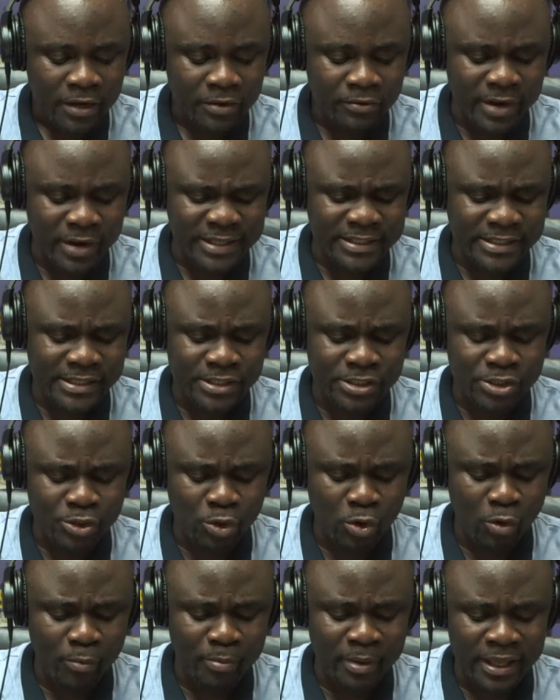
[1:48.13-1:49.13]
greetings,
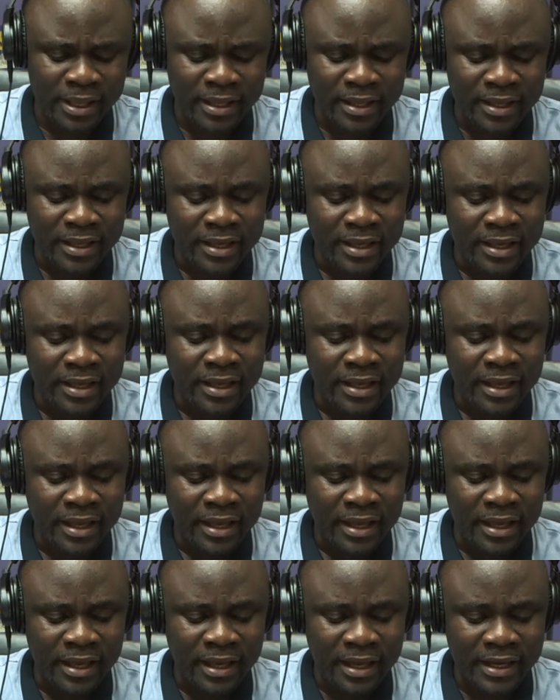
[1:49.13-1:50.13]
Obi.
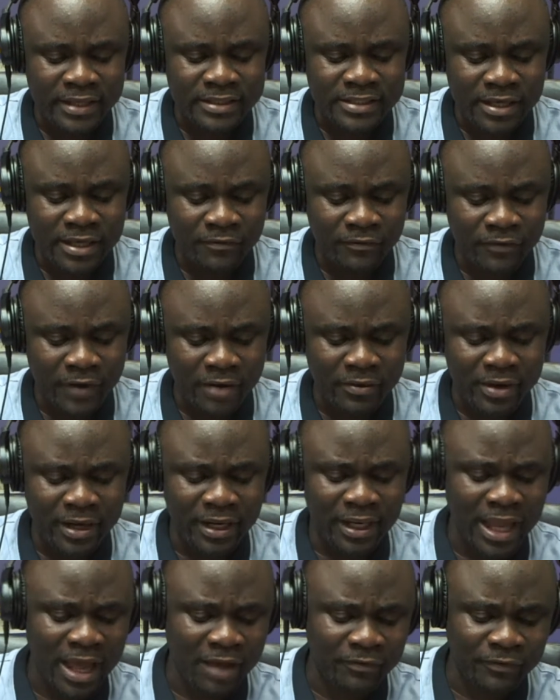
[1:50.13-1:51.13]
It's very
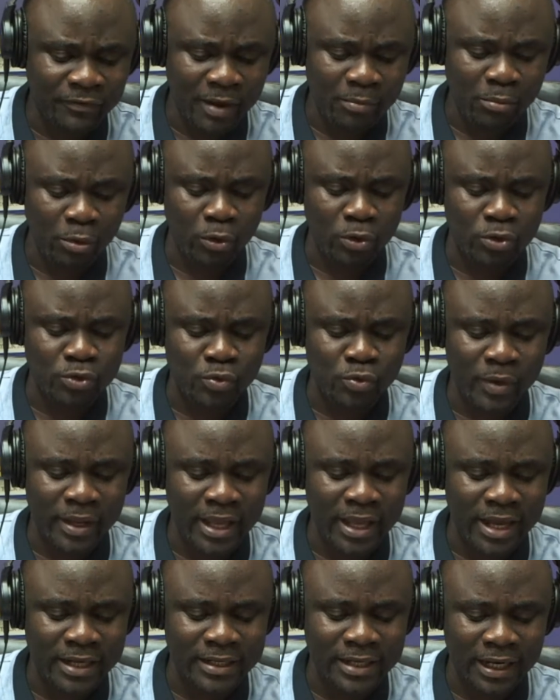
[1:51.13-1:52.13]
laughable to
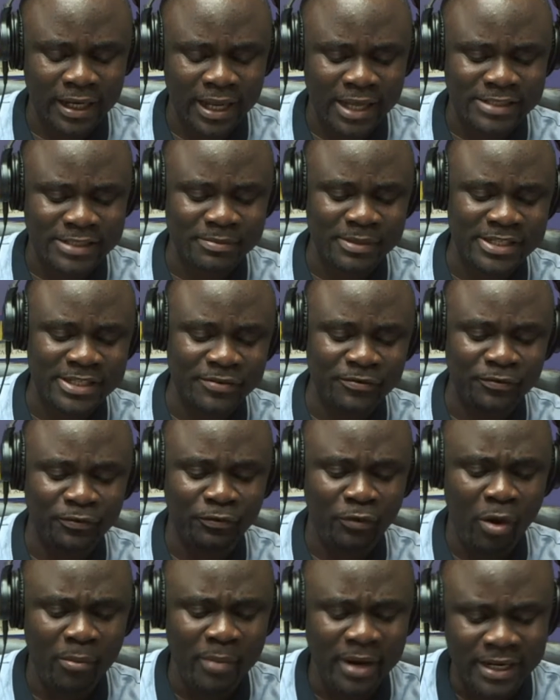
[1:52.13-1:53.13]
hear Dallas
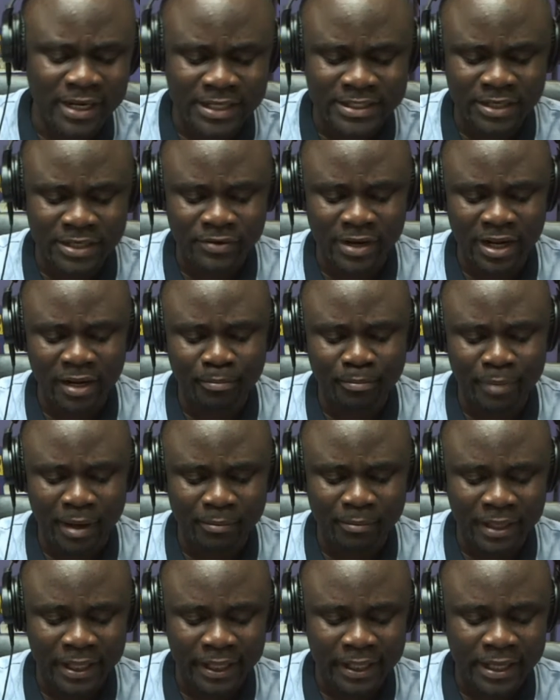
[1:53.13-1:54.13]
misinforming the general
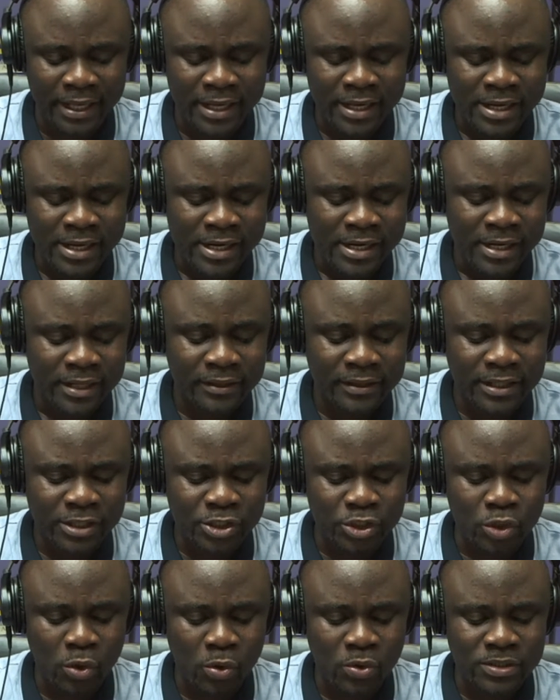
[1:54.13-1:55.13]
public. This
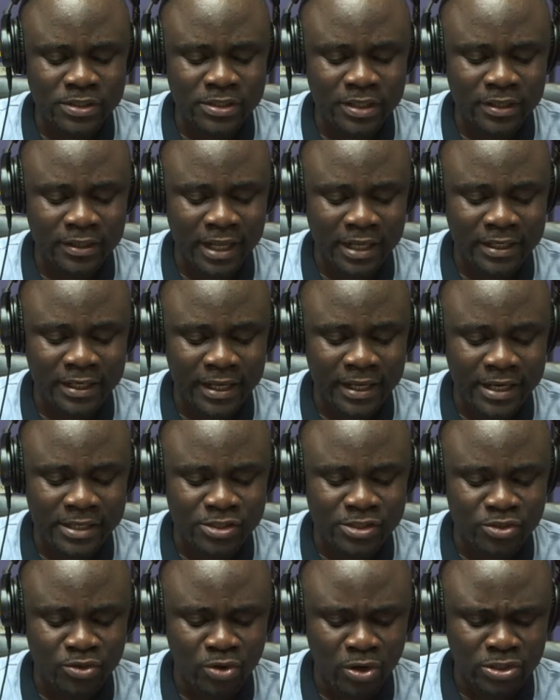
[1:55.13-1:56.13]
shows that he
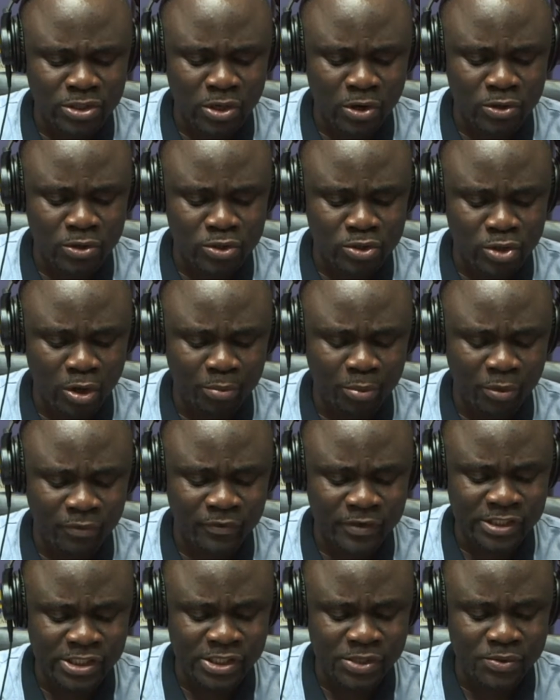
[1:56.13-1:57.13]
is not on top
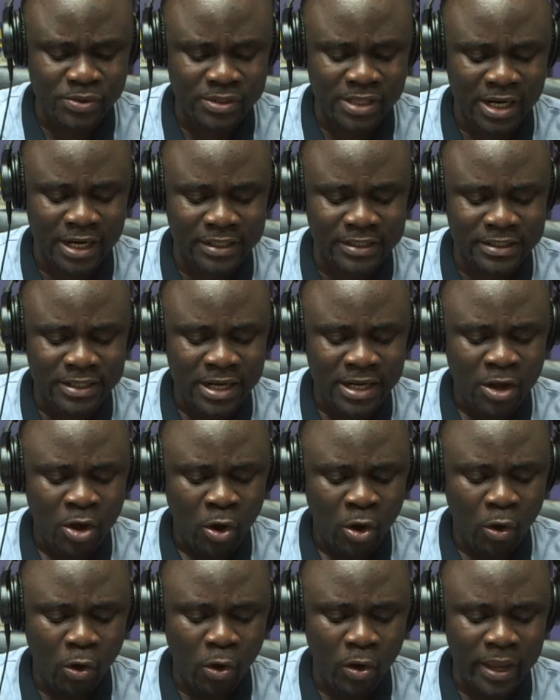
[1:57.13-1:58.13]
of issues and
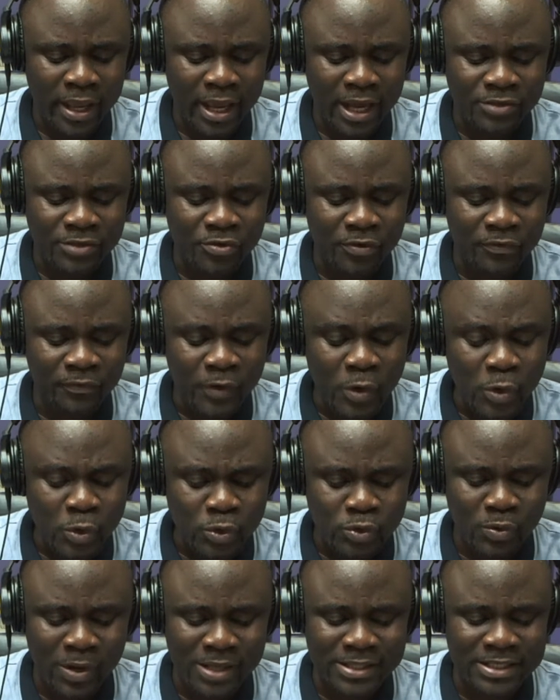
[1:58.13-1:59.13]
or he has
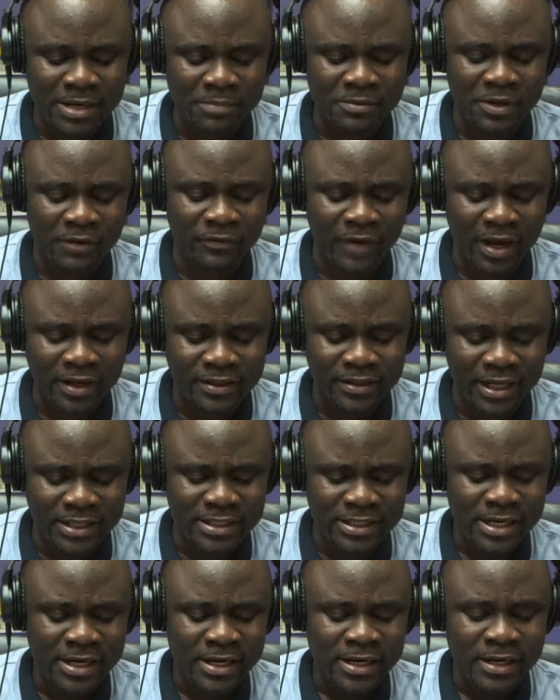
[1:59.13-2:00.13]
refused to accept the fact
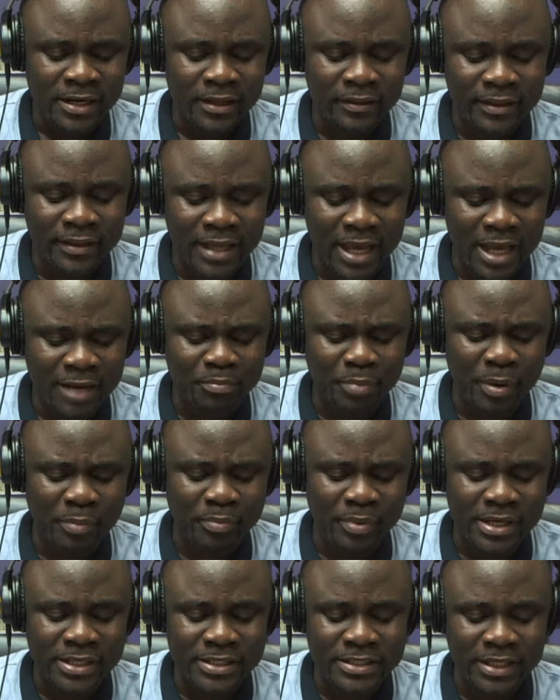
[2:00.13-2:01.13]
that the
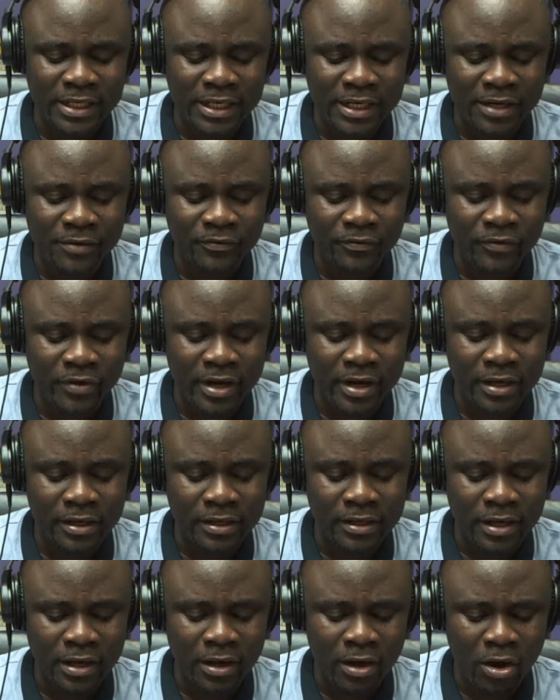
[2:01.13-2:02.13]
NPP is
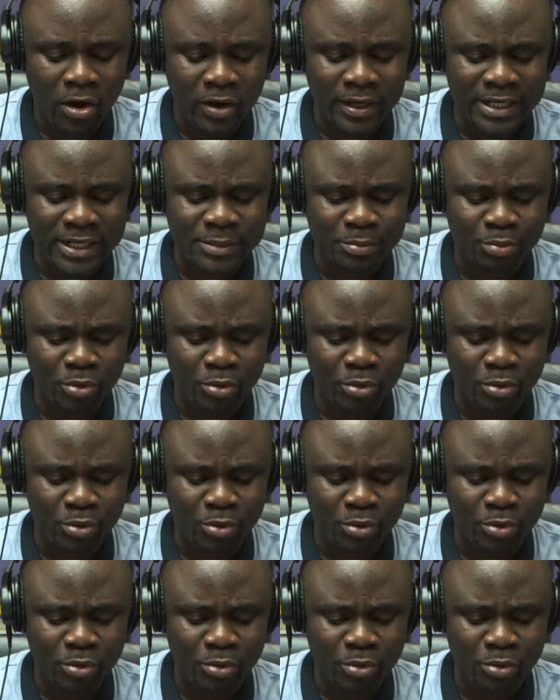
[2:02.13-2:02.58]
delivering on its